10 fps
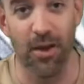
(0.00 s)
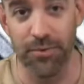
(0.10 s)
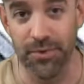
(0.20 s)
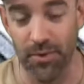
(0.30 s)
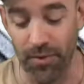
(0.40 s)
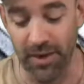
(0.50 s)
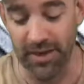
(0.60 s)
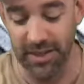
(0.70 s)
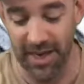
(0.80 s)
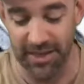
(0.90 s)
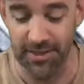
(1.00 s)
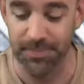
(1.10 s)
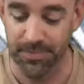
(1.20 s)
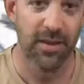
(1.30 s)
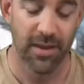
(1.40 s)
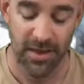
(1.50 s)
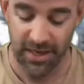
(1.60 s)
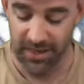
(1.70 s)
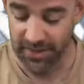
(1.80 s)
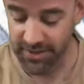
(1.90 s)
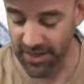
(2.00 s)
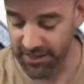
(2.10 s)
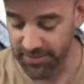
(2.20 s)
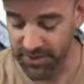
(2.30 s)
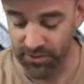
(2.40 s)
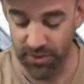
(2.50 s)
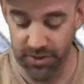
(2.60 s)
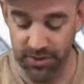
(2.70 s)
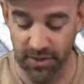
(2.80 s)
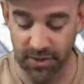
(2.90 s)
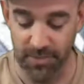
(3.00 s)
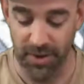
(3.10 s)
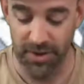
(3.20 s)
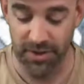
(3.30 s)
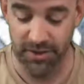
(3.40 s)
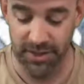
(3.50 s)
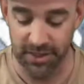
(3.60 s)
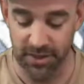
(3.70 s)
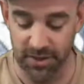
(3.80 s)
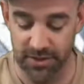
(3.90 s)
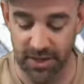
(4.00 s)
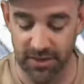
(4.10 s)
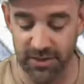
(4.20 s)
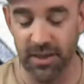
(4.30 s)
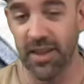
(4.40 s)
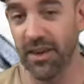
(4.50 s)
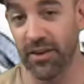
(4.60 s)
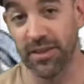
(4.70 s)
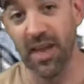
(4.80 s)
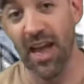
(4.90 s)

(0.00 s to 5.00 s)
of scoring a date. In this case, Mr. Rogers on a pogo stick, turns out there is